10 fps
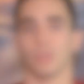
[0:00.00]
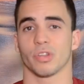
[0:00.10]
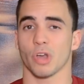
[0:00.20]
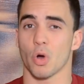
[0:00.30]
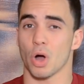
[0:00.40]

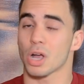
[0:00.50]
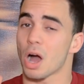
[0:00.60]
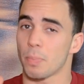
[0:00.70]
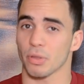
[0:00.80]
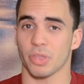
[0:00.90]
So a
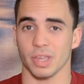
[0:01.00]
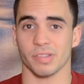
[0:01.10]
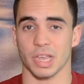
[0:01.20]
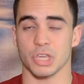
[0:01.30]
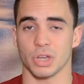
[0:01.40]
couple
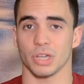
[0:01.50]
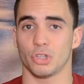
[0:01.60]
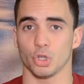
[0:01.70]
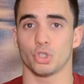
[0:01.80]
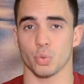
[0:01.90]
things that you could
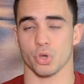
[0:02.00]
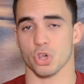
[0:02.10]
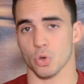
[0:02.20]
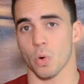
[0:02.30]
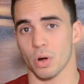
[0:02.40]
do to
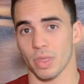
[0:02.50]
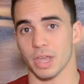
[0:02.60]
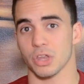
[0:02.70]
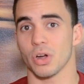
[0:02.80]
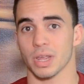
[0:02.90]
assure
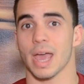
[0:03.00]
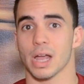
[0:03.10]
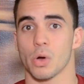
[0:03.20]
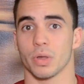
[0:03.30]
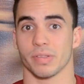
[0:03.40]
that your
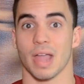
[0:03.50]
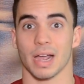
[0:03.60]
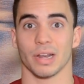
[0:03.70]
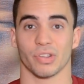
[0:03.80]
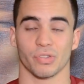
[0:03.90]
gecko is
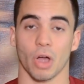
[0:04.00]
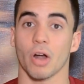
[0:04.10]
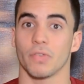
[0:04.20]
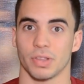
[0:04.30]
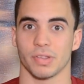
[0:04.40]
not going to
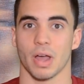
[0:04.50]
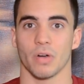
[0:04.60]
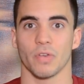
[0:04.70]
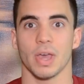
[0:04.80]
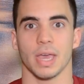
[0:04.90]
starve
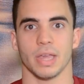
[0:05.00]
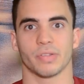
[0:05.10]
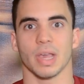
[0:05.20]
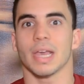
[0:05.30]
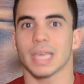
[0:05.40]
itself
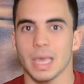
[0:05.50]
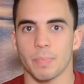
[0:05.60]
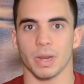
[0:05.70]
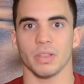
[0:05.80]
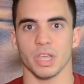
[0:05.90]
is
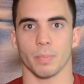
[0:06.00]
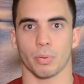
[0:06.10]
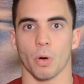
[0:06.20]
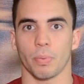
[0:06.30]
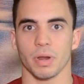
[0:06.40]
keep it in the
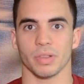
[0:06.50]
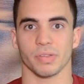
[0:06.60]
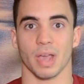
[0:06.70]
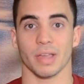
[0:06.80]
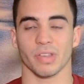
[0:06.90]
appropriate size